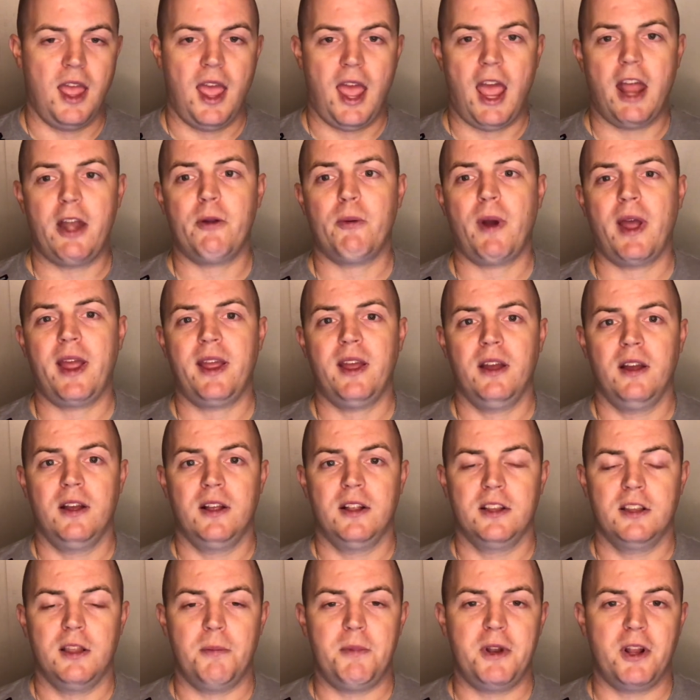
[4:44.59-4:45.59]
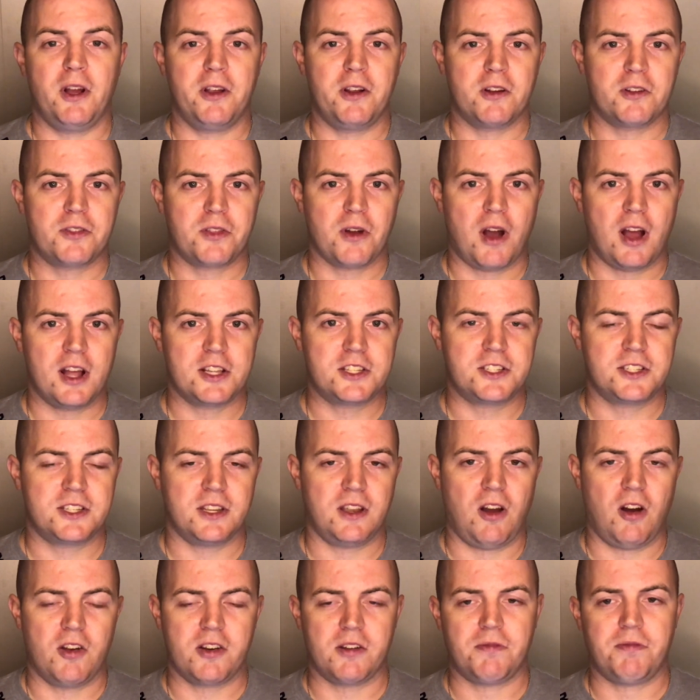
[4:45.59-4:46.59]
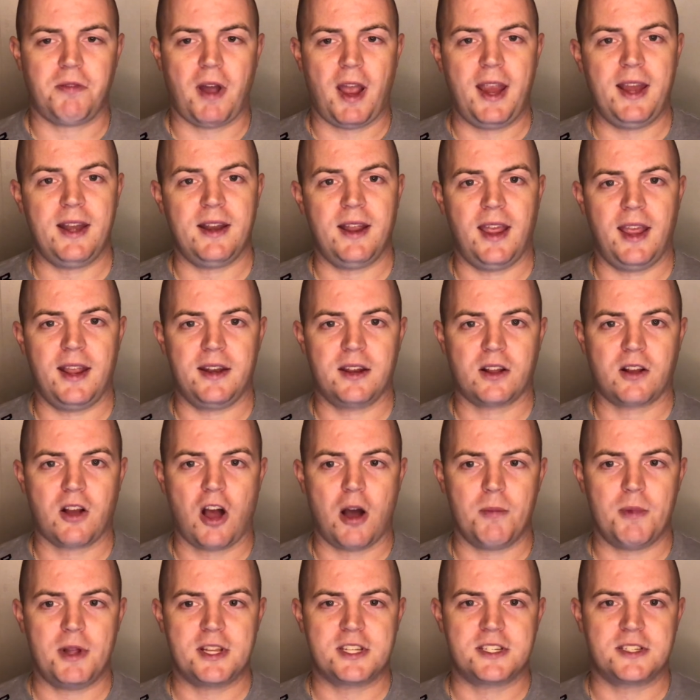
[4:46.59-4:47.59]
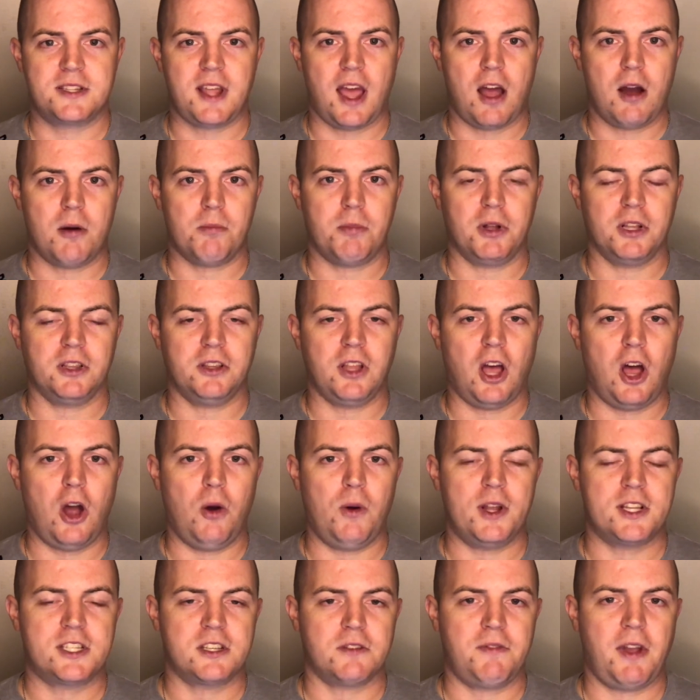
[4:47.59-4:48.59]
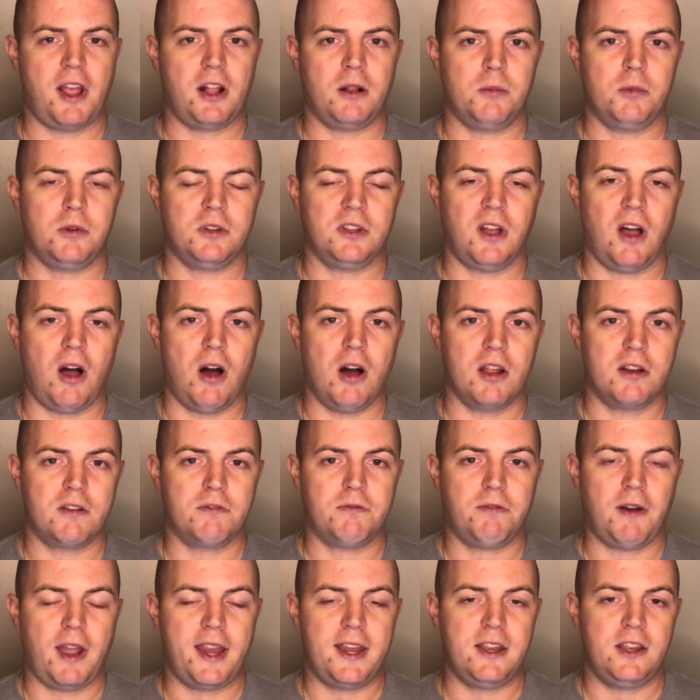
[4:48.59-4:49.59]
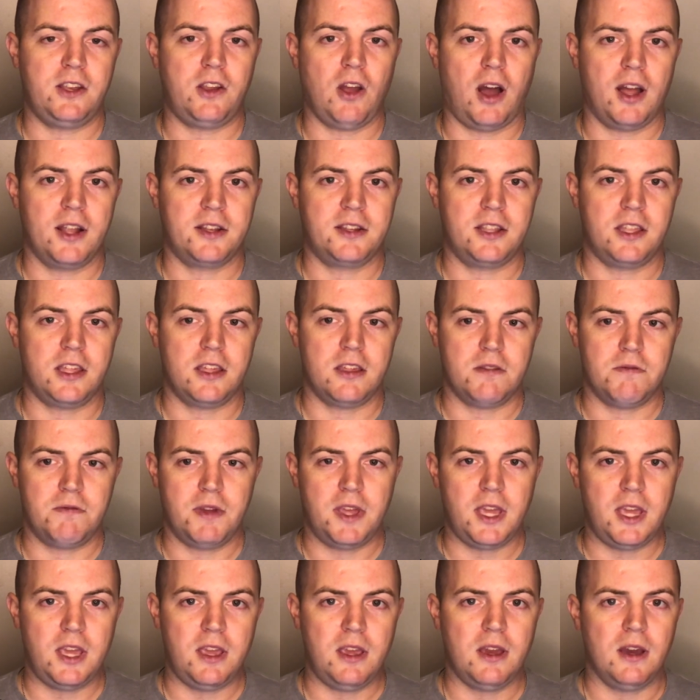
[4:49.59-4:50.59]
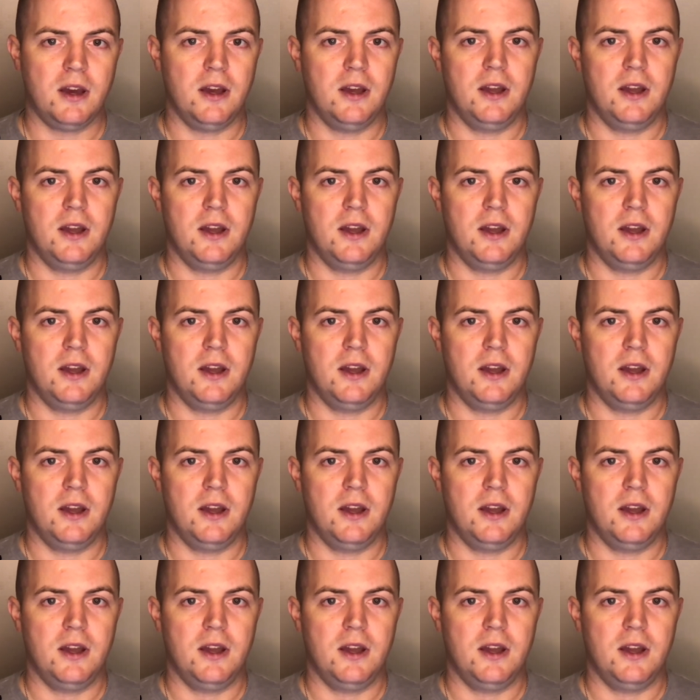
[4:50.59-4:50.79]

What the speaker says: Anyway, let me know your thoughts on the fight in the comments down below. It's available on fight.tv.